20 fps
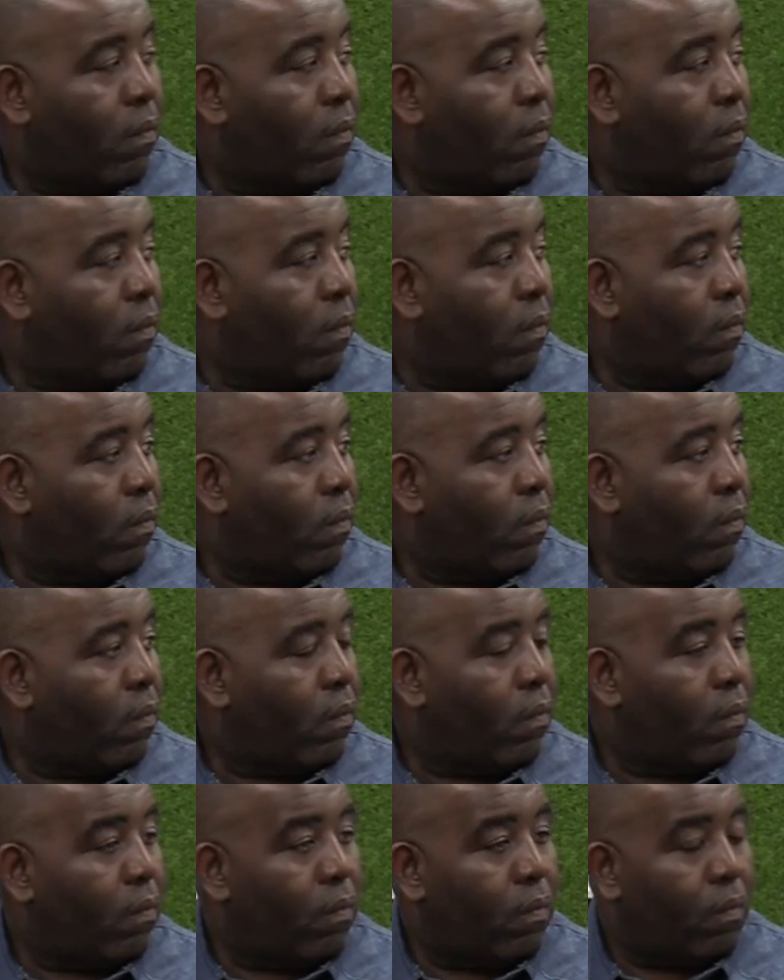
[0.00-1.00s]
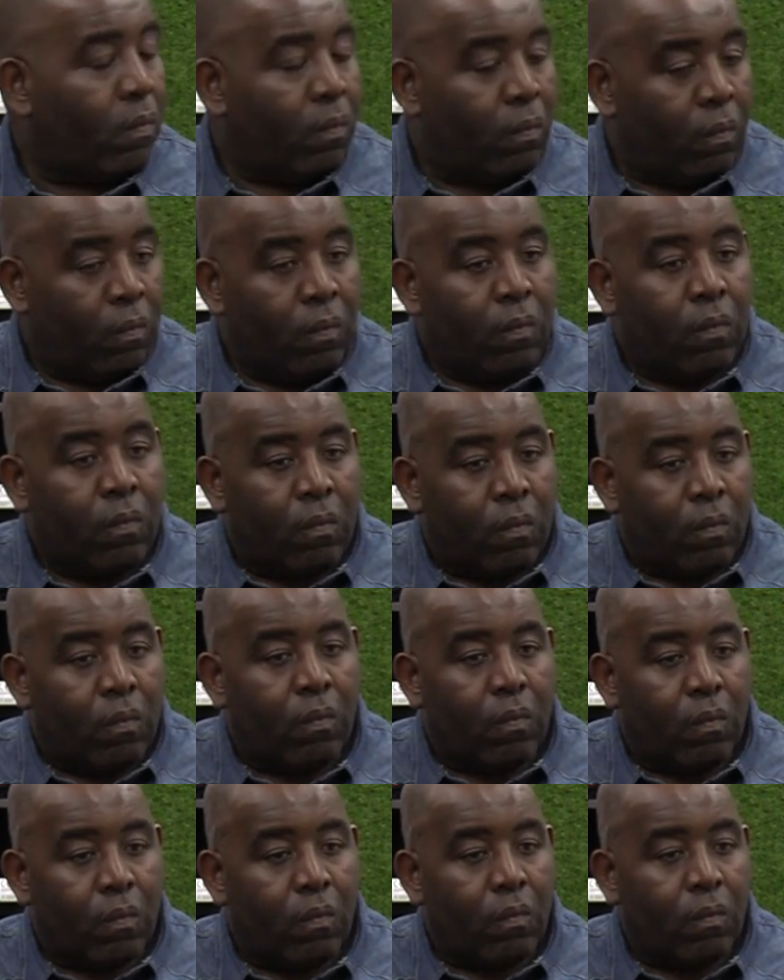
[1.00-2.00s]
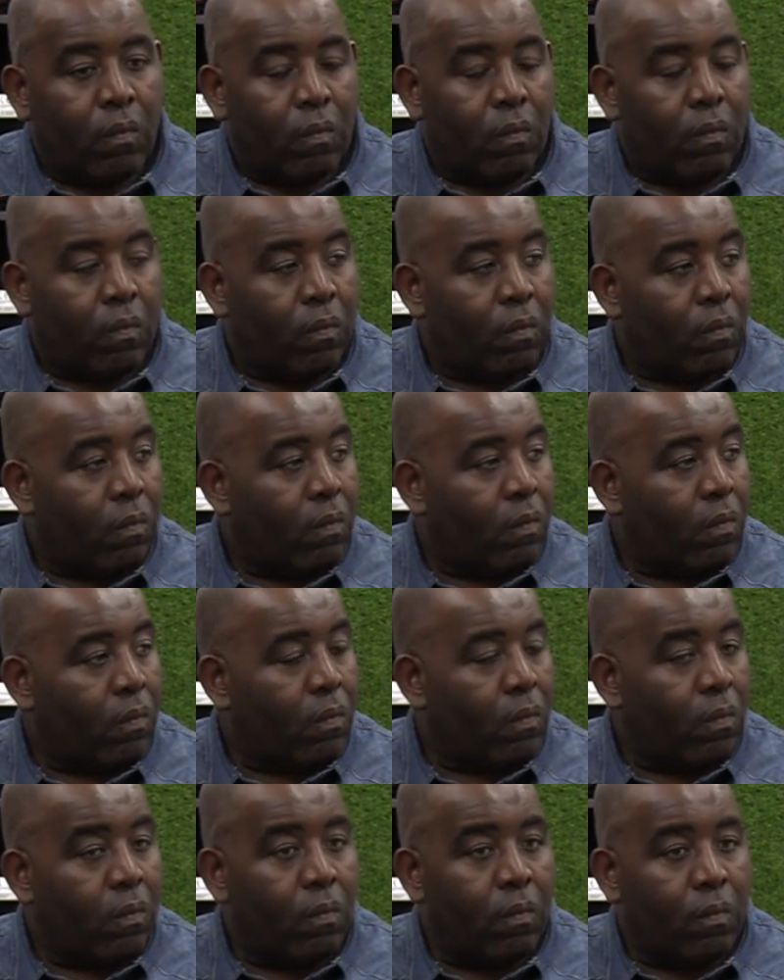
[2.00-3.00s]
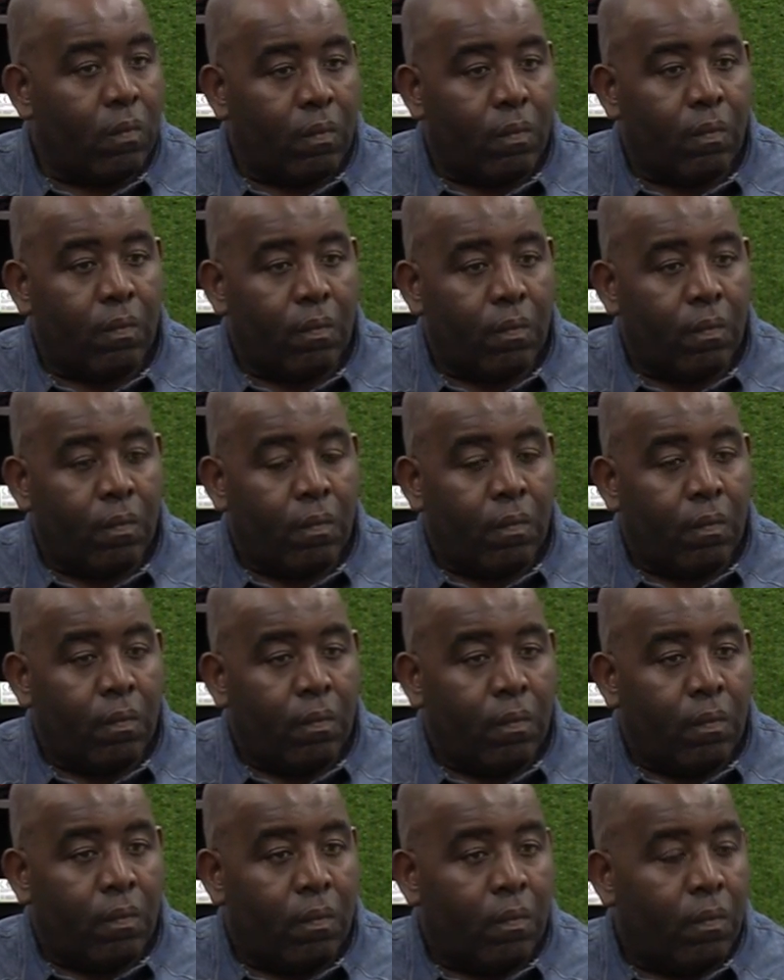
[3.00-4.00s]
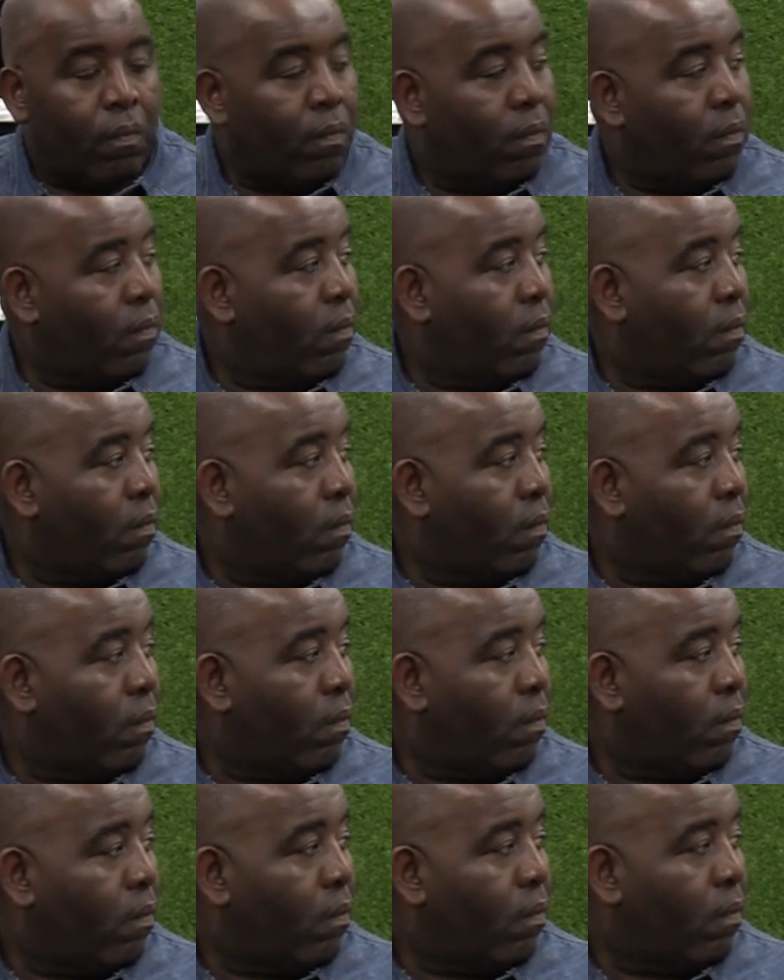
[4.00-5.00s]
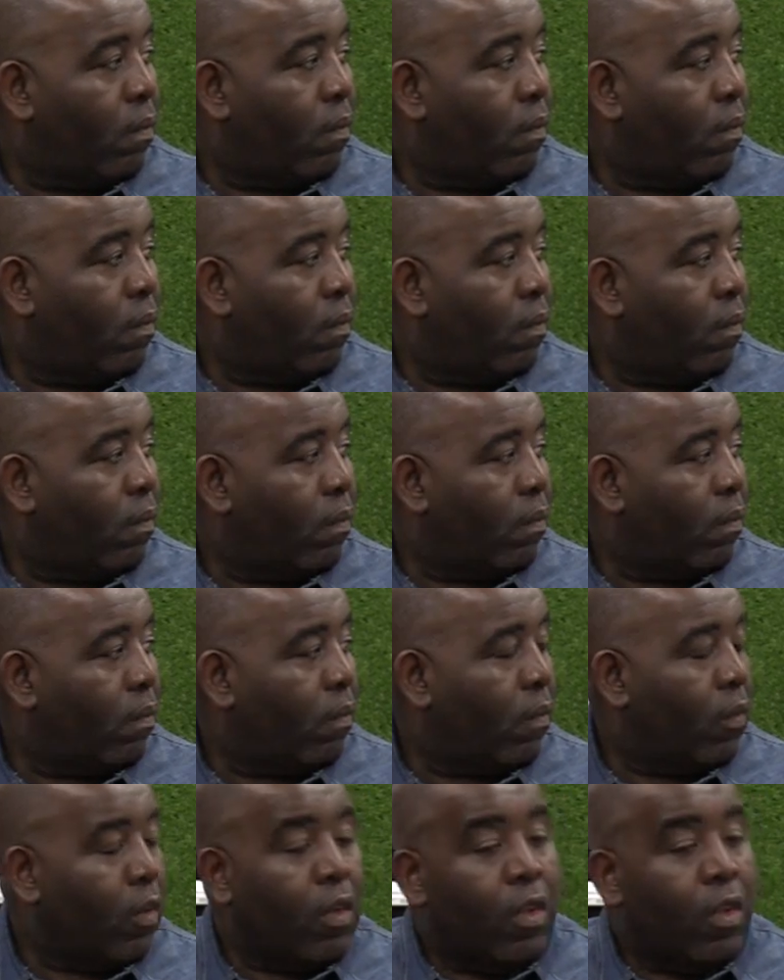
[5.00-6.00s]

No words are spoken by the person on screen.